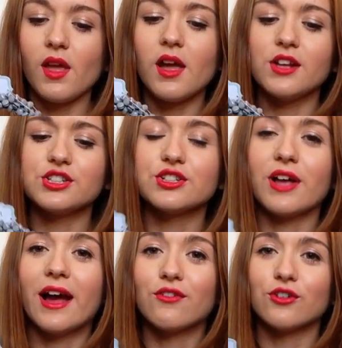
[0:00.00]
Just because
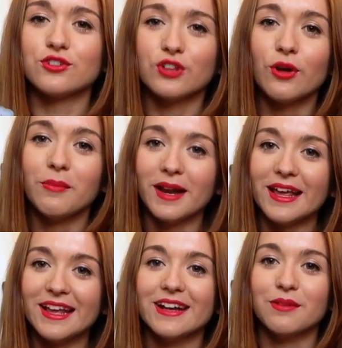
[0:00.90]
I have got so
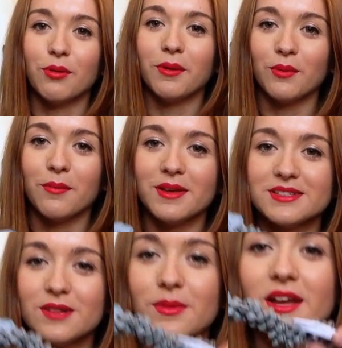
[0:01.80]
many here, I probably won't
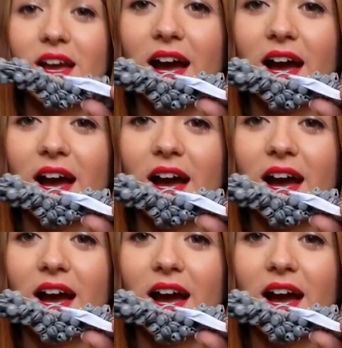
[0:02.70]
miss them.